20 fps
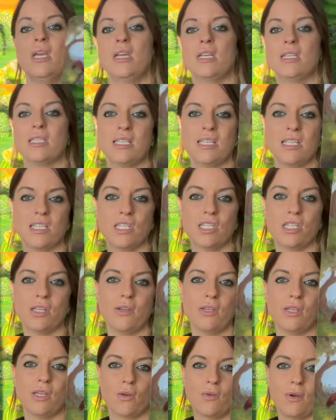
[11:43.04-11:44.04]
So this is you
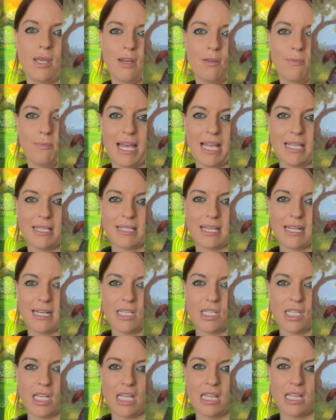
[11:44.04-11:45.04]
in your Queen of Pentacles
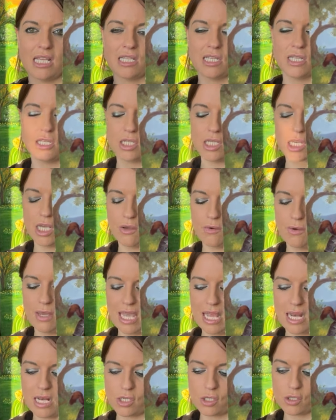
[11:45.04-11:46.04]
energy, this is you
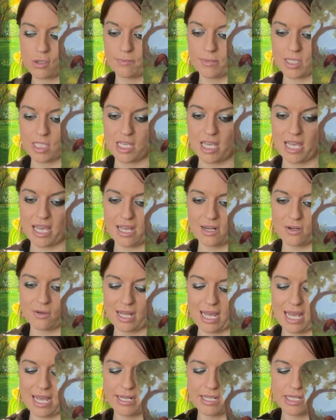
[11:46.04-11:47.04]
in your maternal
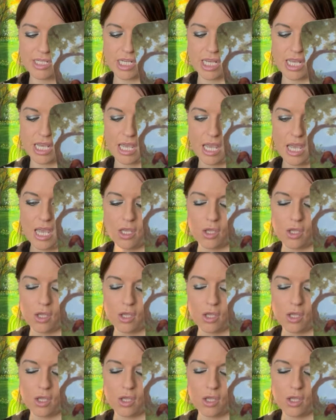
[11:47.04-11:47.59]
energy,